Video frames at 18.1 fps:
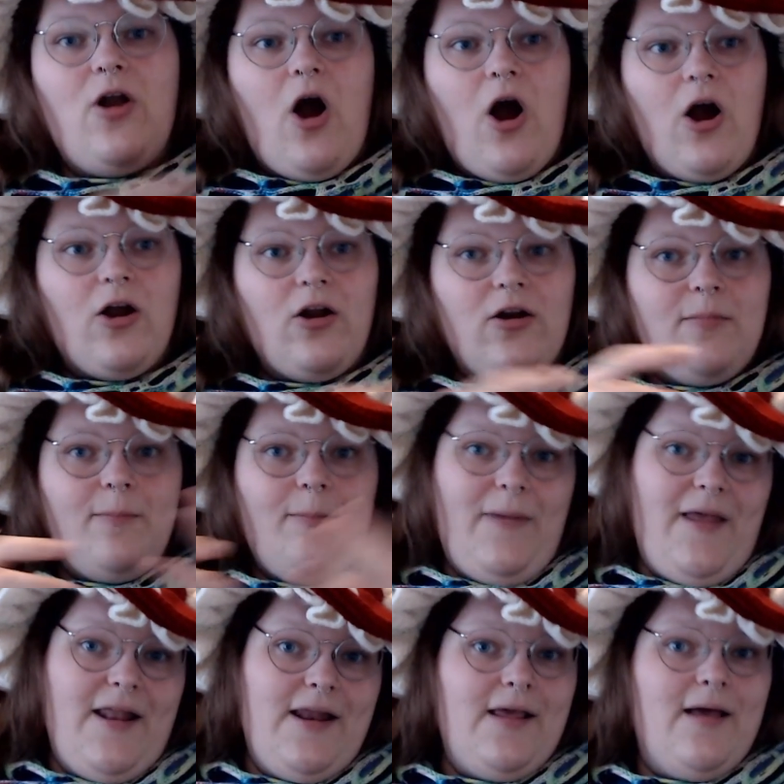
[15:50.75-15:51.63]
art
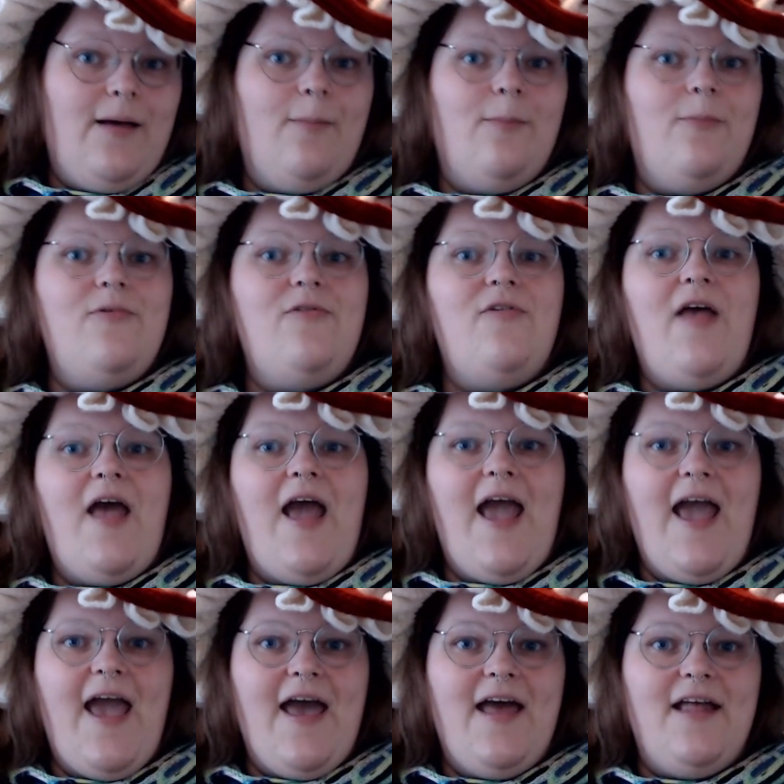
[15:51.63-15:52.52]
mediums,
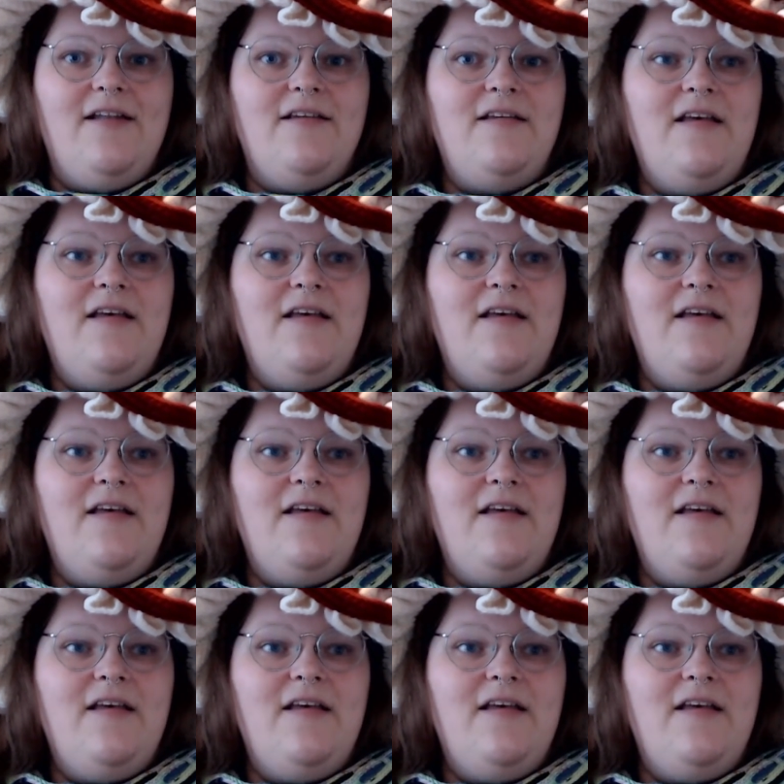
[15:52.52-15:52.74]
and